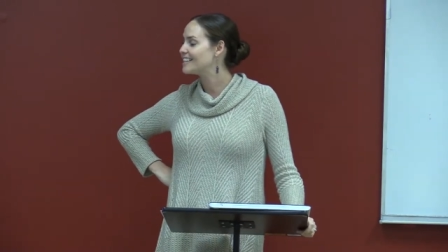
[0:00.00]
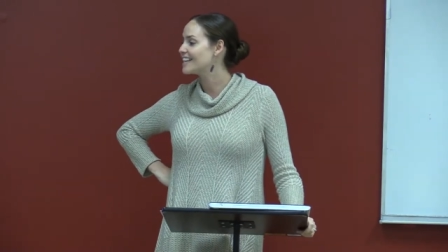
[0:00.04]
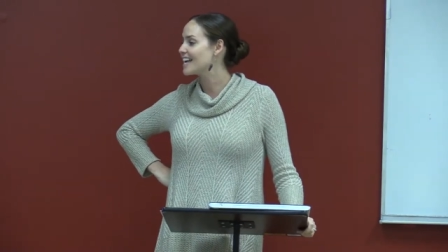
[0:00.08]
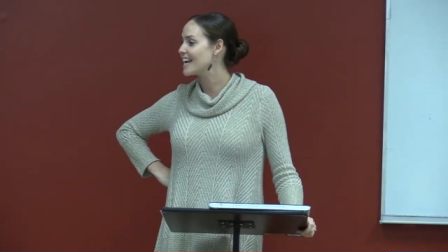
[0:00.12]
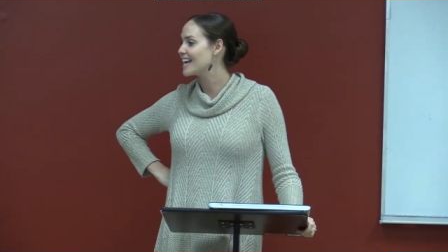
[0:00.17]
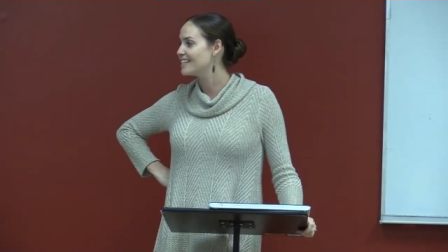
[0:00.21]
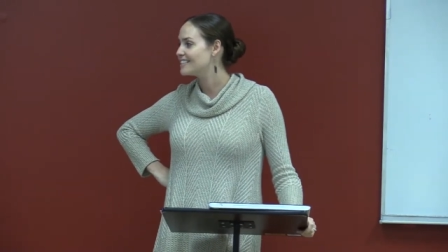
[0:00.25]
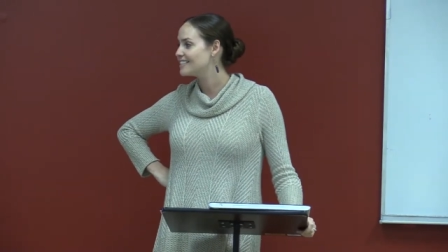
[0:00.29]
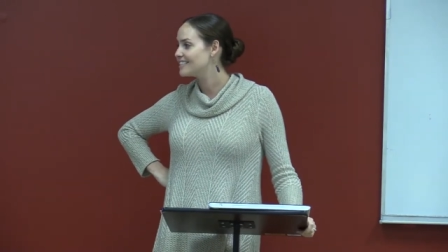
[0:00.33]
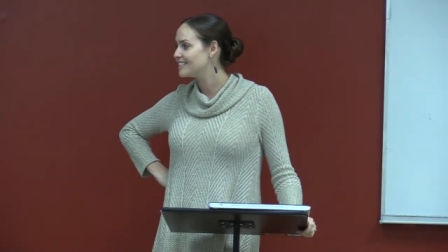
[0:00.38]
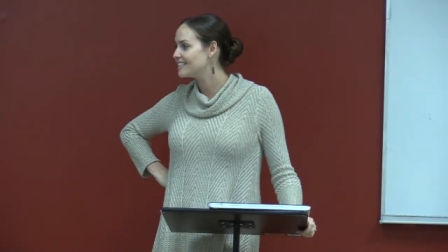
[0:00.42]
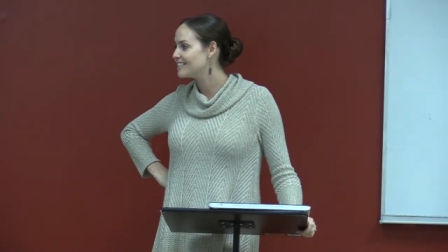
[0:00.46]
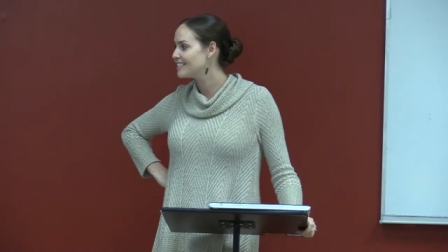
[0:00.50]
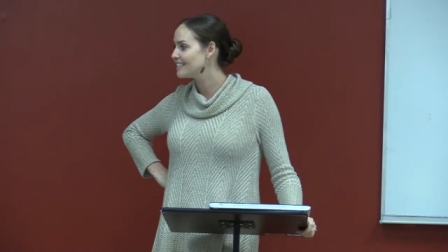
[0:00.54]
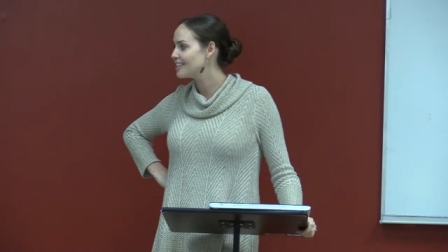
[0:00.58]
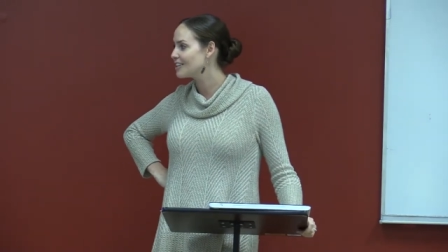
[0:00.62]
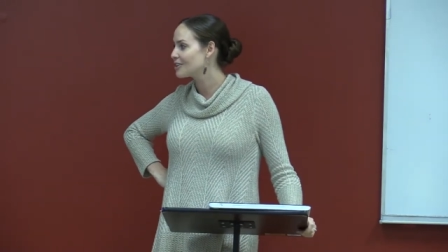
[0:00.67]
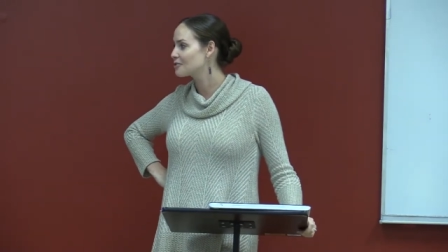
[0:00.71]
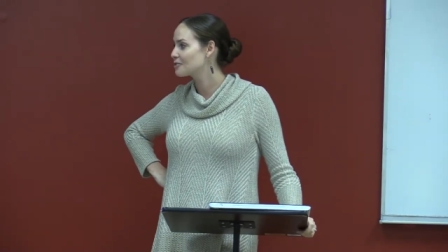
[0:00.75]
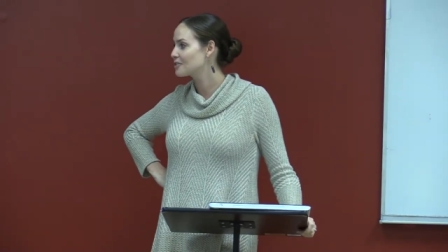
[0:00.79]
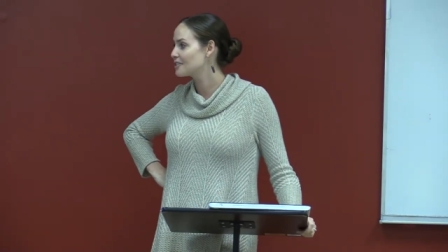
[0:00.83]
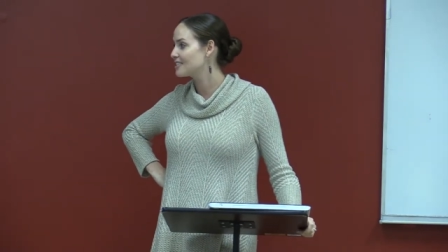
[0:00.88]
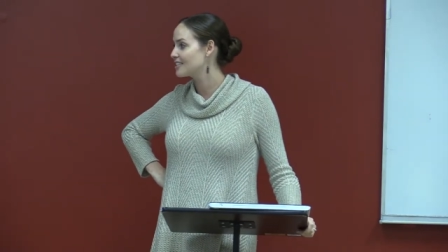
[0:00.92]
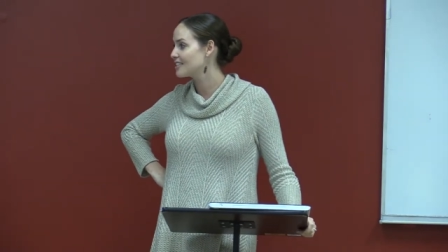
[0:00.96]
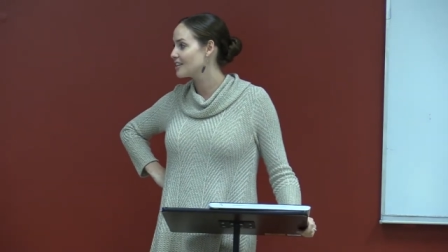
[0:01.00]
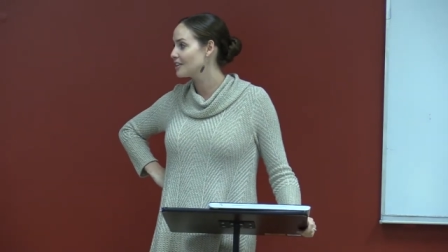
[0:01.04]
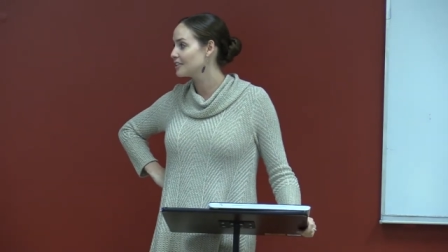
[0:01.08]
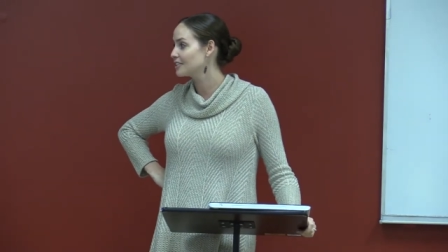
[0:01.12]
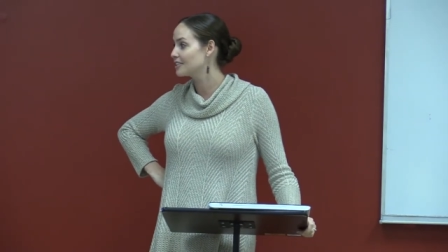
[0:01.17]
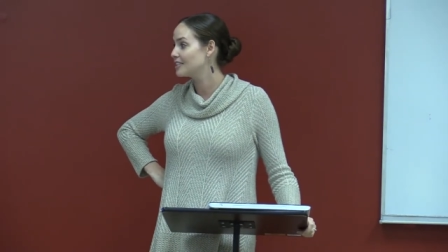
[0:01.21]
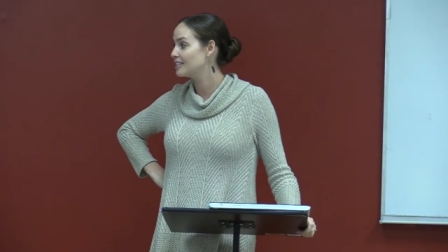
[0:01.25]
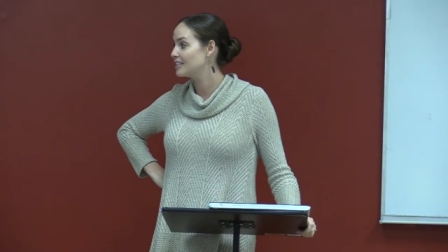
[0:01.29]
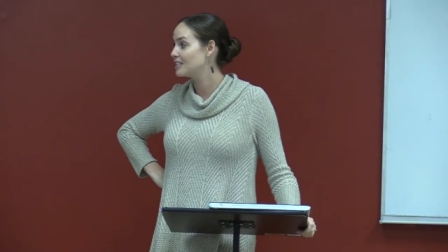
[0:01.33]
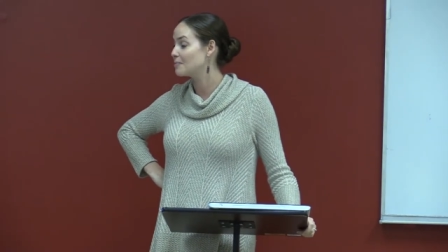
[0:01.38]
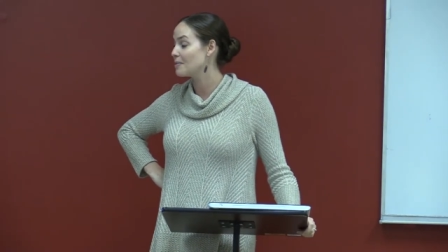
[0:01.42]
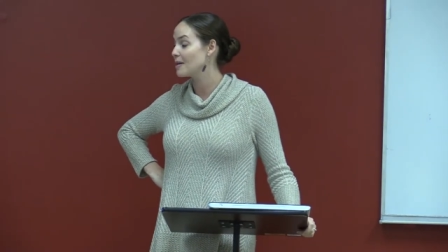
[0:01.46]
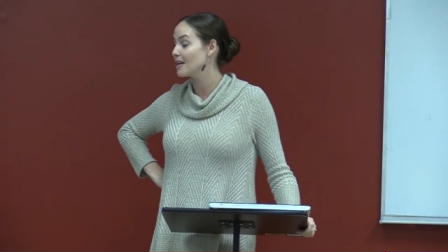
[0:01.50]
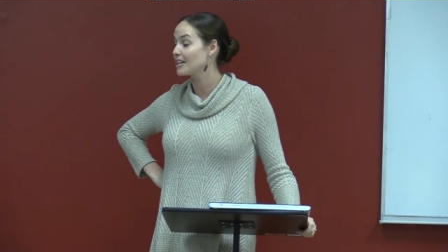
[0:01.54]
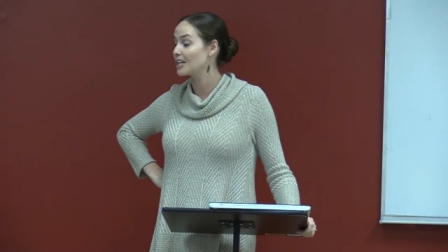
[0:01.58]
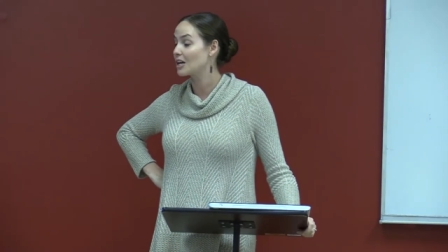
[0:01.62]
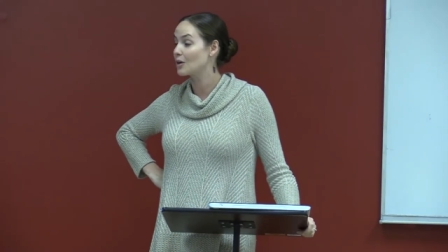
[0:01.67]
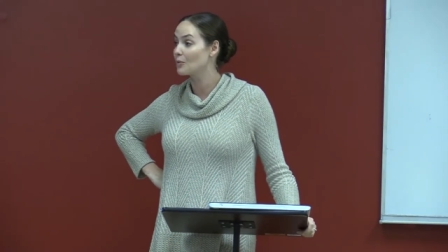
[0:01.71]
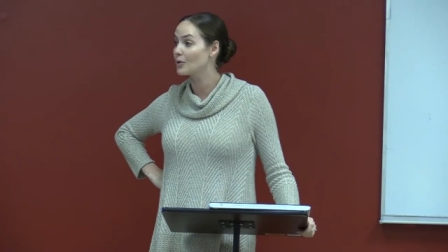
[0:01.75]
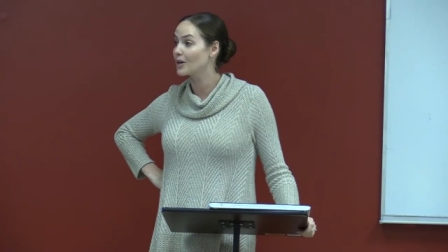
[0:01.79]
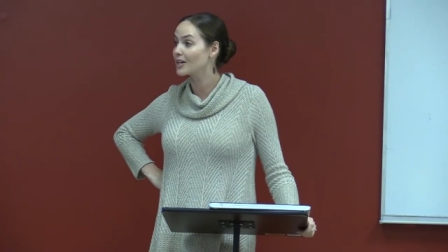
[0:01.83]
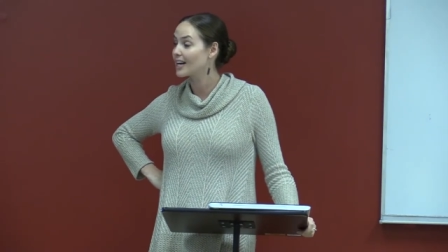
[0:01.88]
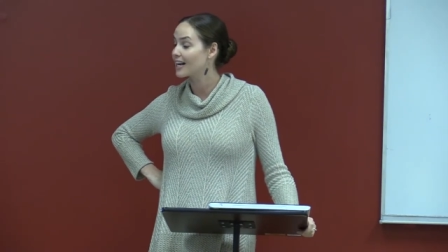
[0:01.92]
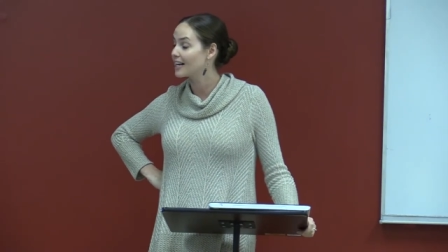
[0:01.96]
the A C T, or the C L T, depending
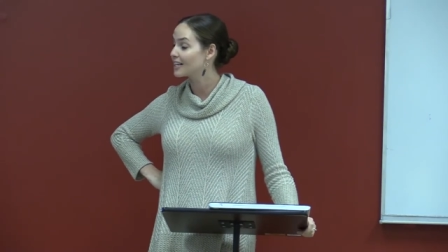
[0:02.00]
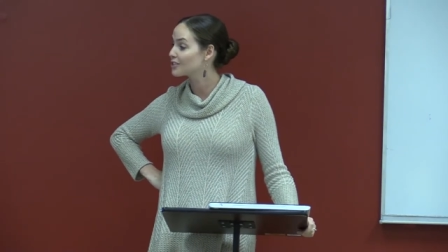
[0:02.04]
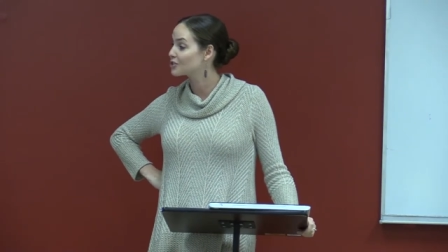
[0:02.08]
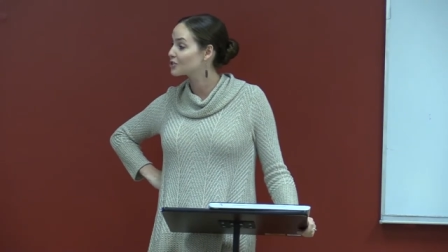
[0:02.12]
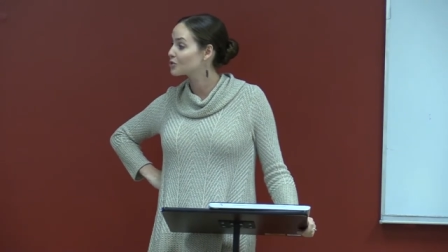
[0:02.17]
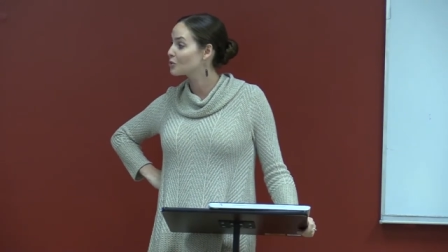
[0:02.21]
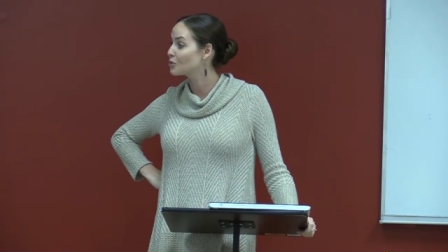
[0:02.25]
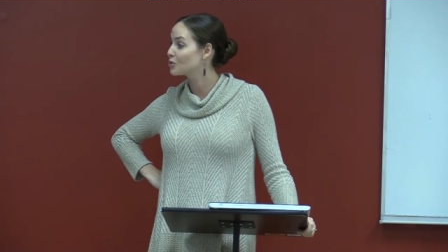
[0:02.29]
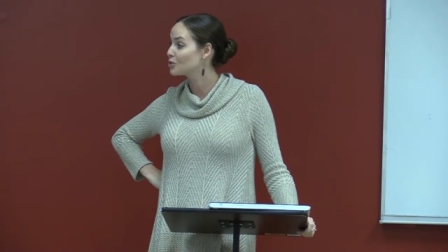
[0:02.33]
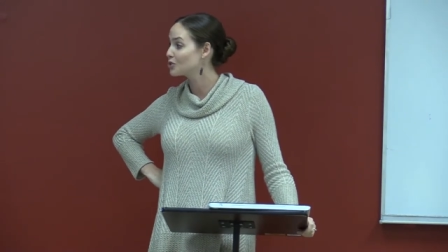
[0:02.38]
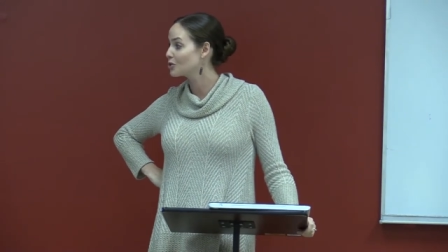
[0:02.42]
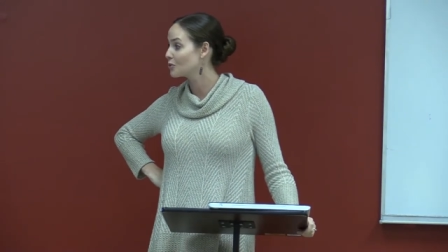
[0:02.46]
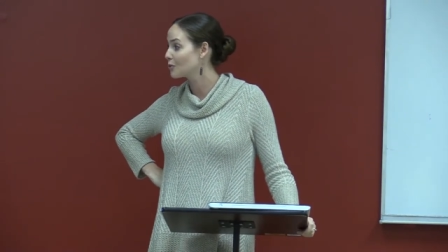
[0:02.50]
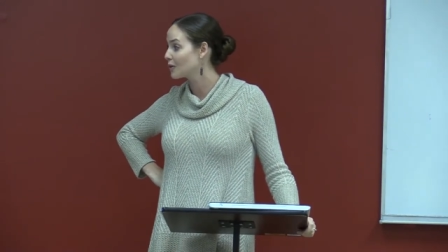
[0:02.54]
on what kind of schools